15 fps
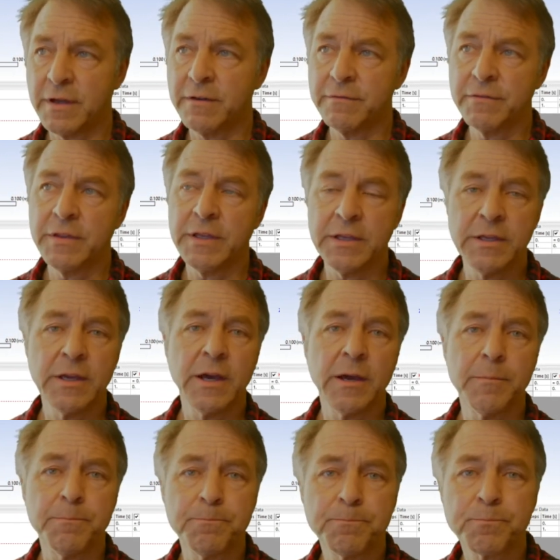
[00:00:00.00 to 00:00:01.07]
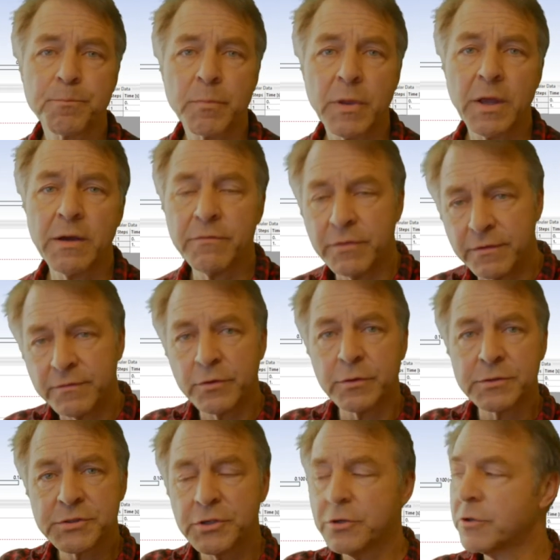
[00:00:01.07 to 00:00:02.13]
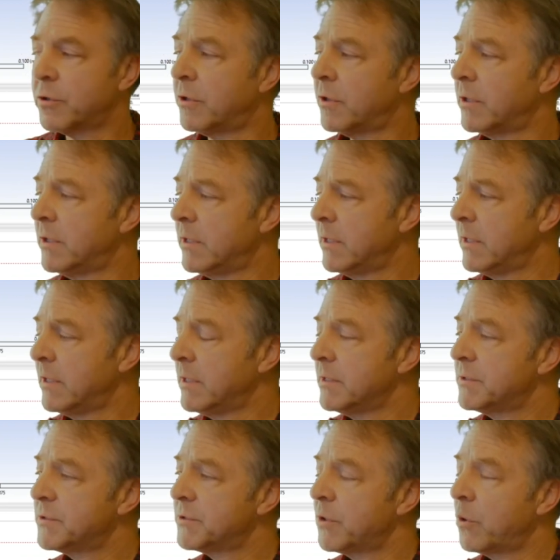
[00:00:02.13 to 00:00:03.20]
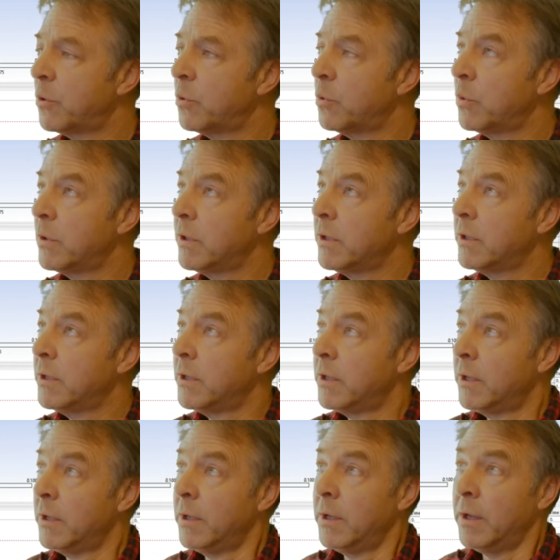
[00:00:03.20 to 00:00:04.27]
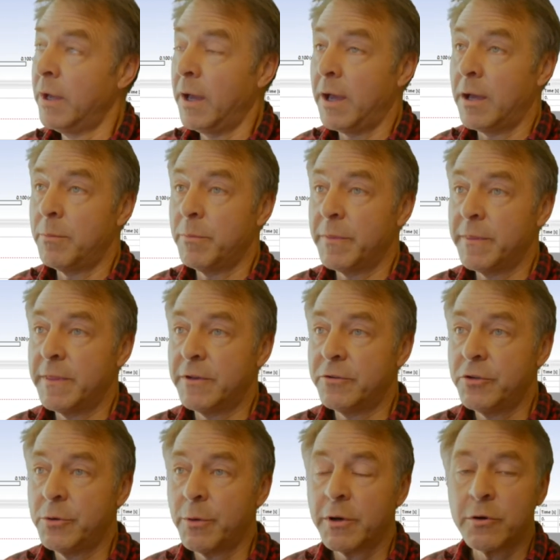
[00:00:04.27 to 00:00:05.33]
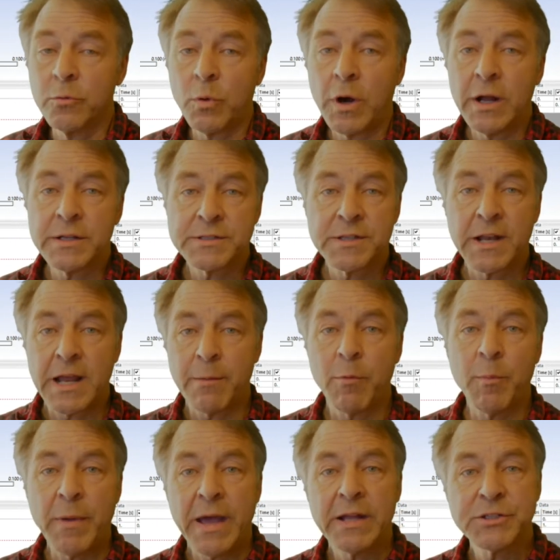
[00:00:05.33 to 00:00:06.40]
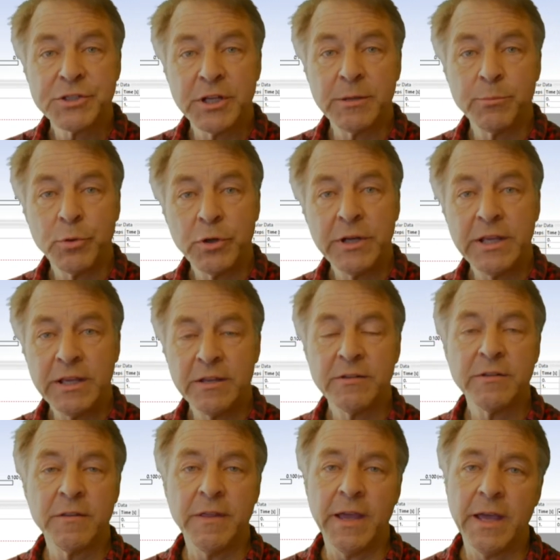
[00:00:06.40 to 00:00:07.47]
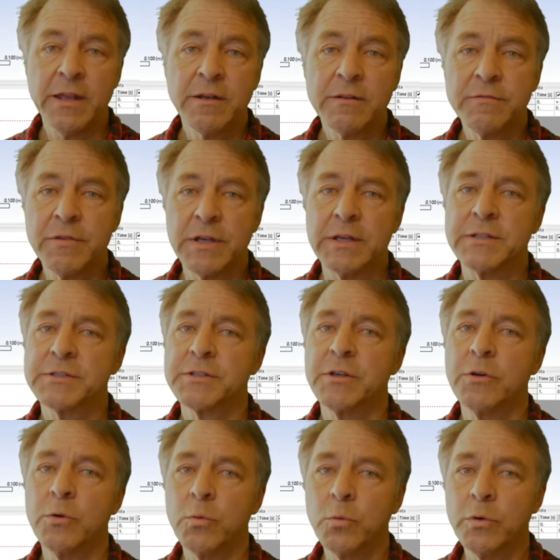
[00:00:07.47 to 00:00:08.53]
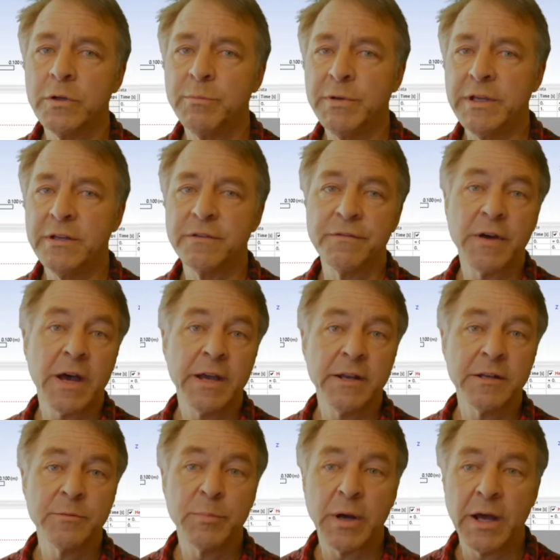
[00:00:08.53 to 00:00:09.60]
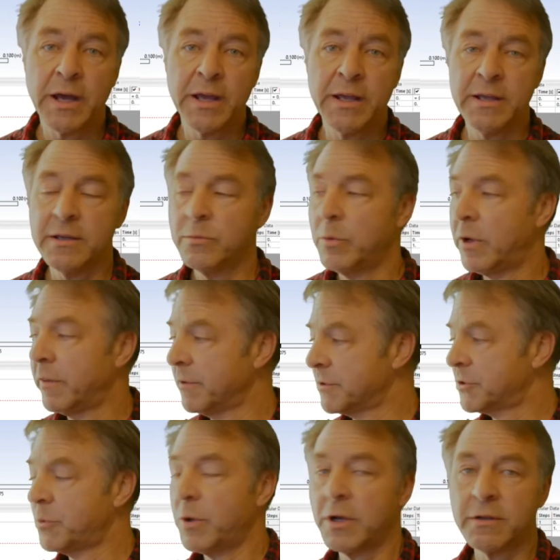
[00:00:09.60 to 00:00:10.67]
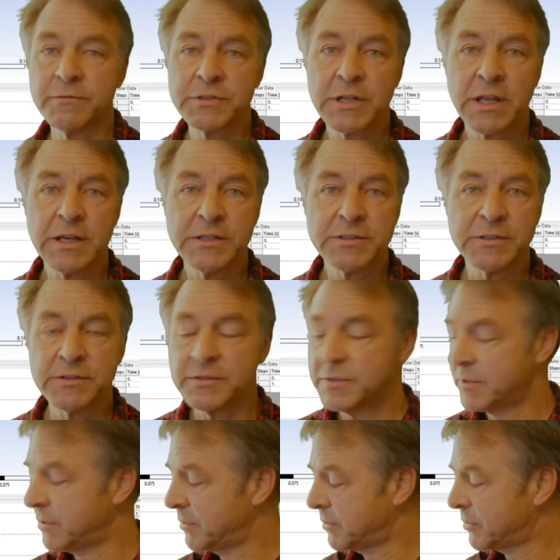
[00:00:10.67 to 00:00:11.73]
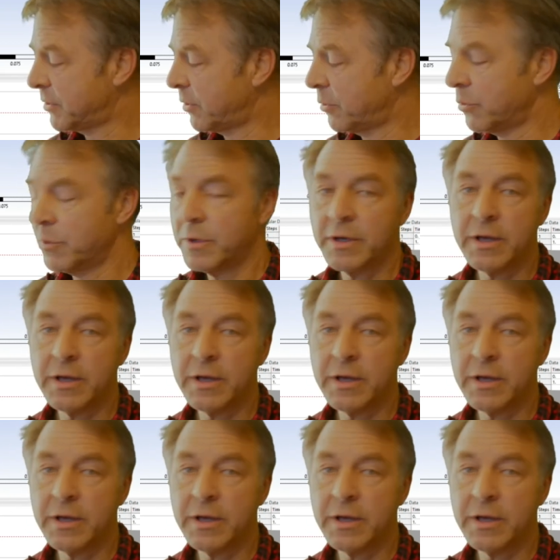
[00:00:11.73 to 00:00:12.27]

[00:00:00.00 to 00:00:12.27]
the full circle. So the 200 watts that I'm imagining putting into the end of this would be divided by, well, there's 12 slices. So